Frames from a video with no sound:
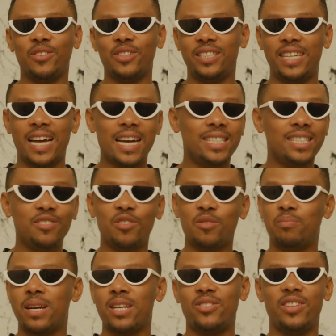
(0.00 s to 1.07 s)
Daddy, for
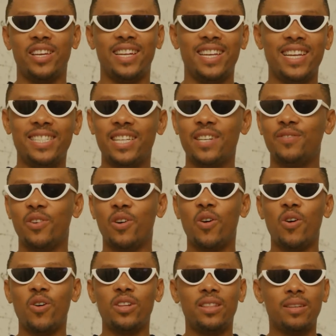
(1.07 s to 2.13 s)
Pastor Nature, for
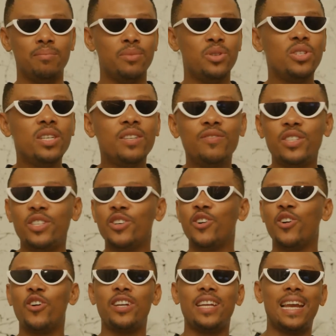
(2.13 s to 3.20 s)
all the music video,
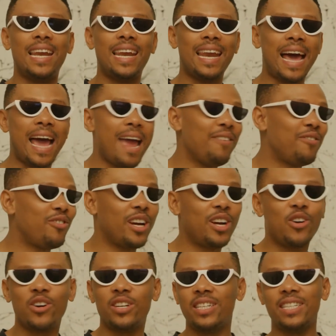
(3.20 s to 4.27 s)
all the live
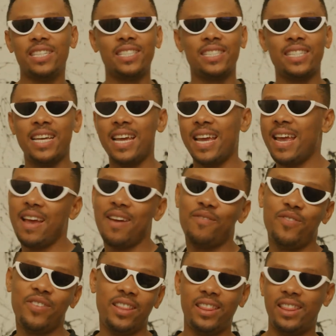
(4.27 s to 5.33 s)
recordings,
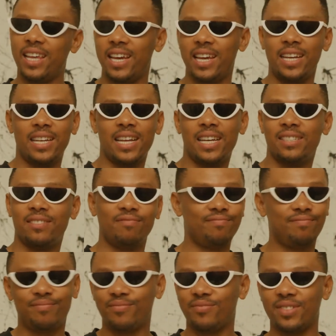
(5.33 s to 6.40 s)
everything. And
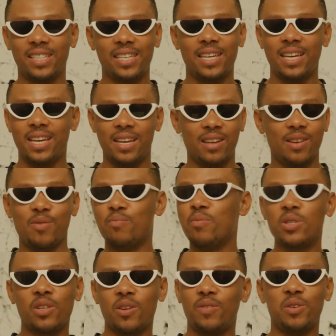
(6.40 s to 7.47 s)

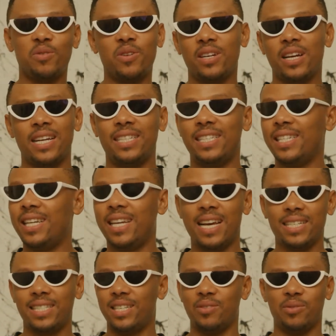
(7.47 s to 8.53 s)
most of the work I did
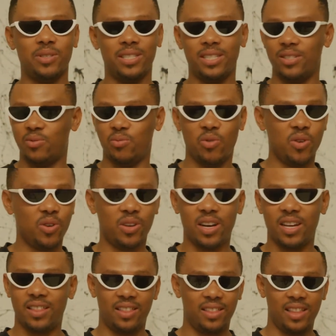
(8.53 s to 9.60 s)
last year was his work,
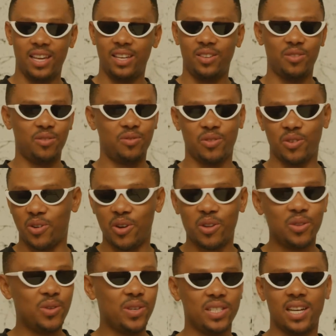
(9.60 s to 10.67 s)
and thank you for
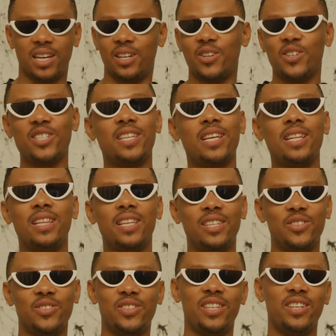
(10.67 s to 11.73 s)
always and constantly
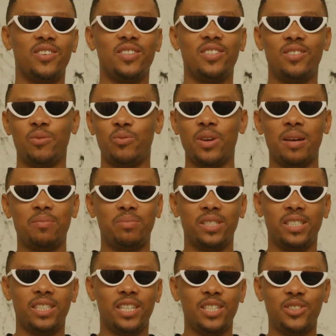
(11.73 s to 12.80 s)
using us. We
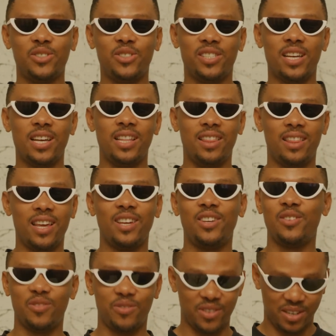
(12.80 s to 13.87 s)
appreciate you, sir. Thank
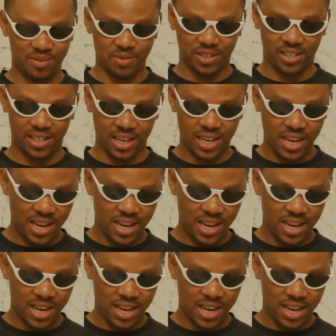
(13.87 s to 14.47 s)
you very much, sir.